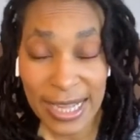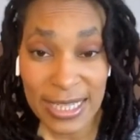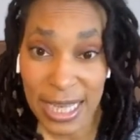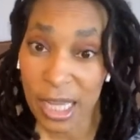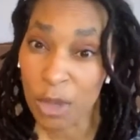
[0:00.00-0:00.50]
and
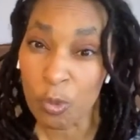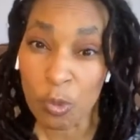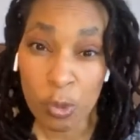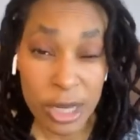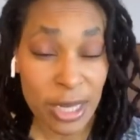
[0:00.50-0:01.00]
it can
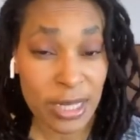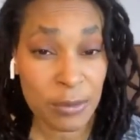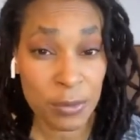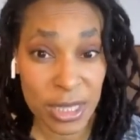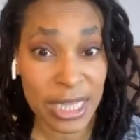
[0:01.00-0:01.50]
really,
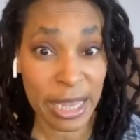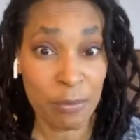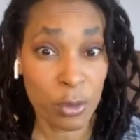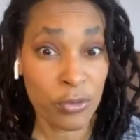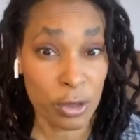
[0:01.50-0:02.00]
really
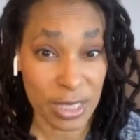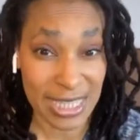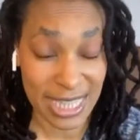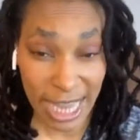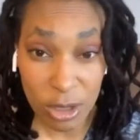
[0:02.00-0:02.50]
improve your
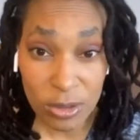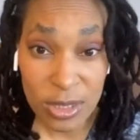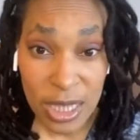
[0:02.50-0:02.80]
sales